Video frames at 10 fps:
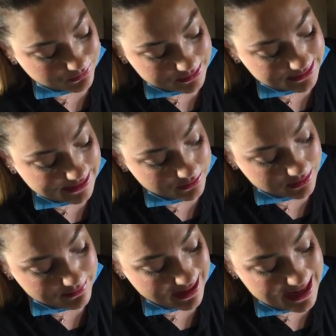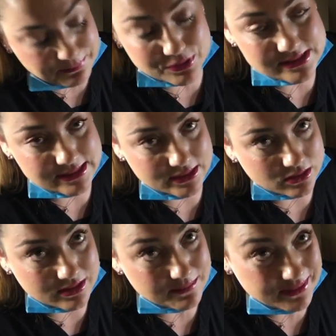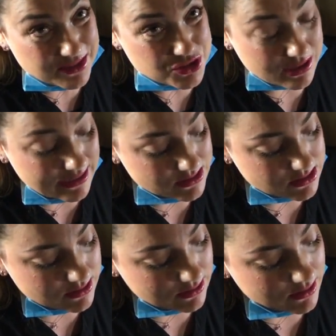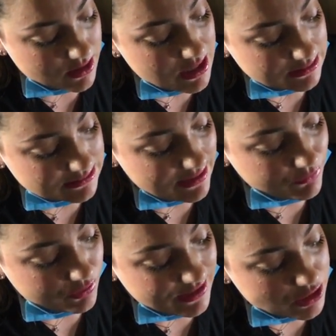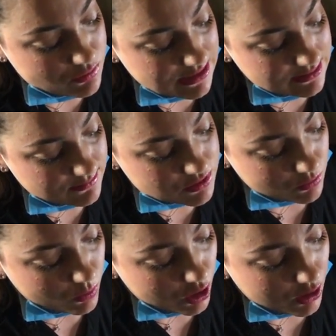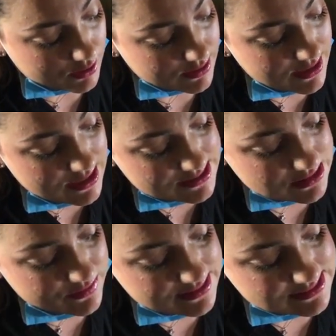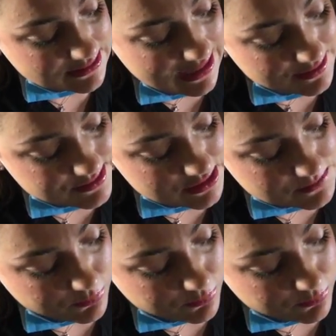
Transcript: but really only about 8% are going to penetrate to the level that you need them to work. So this allows those